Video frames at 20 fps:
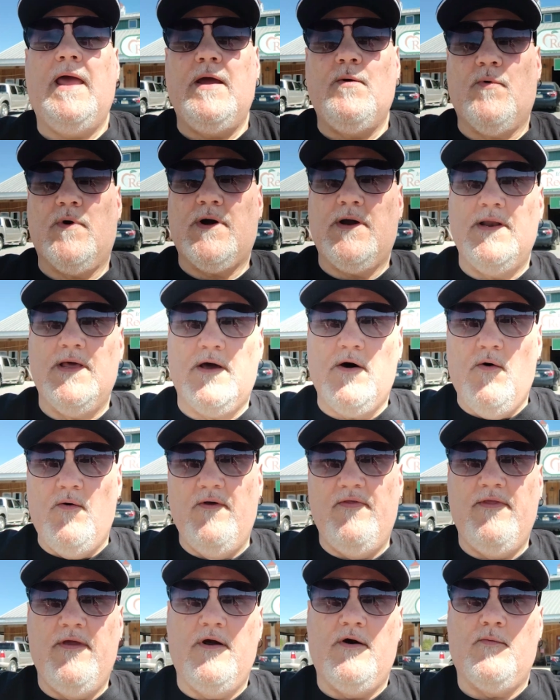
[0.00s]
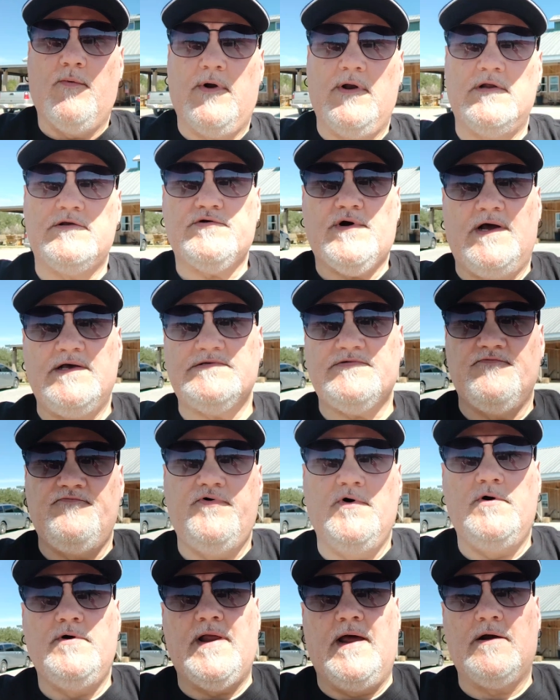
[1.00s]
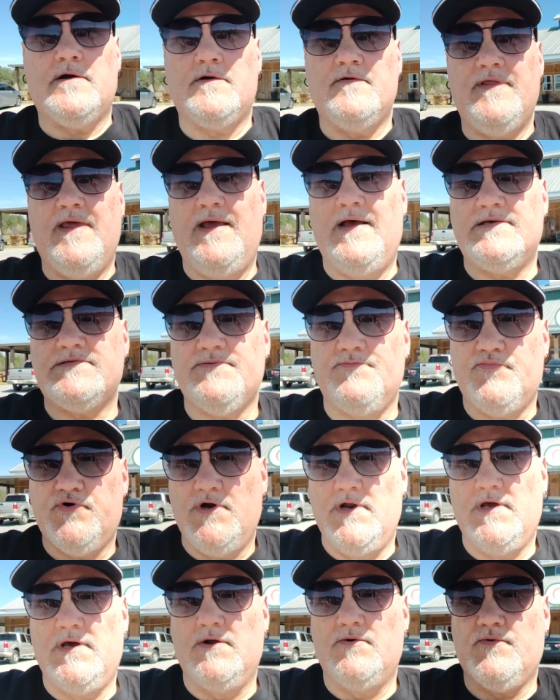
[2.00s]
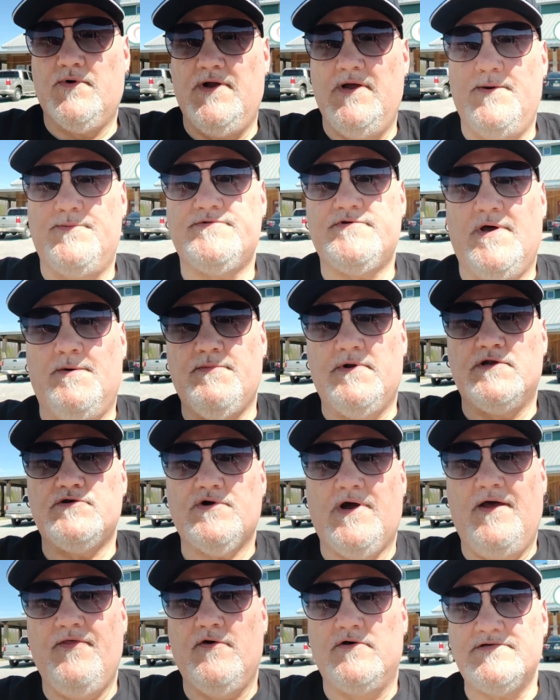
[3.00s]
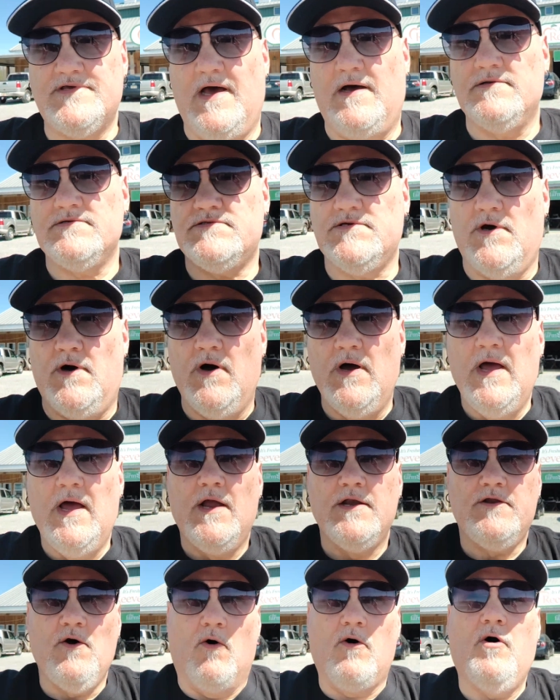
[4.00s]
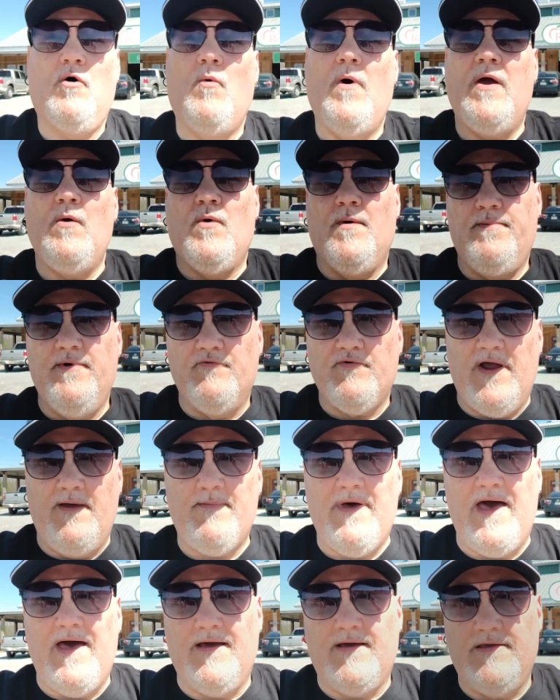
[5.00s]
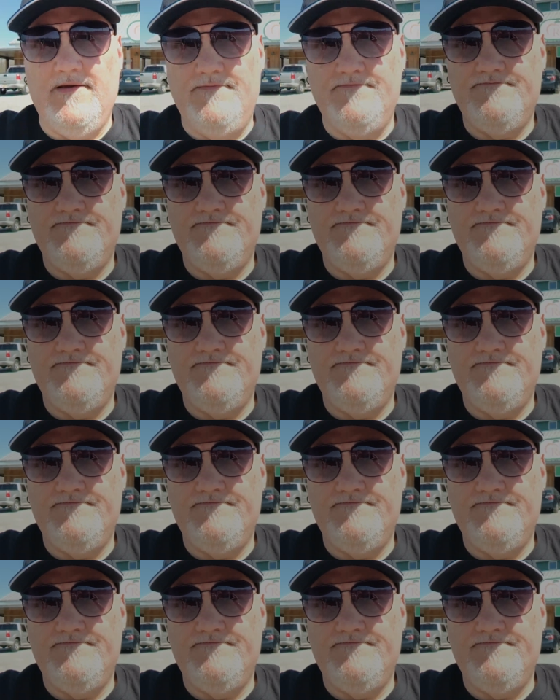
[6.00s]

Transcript: and we're going to go in there and we're going to try some food. I heard they have some pretty good ribs, so I'm going to try those out. So don't go away, we'll be right back.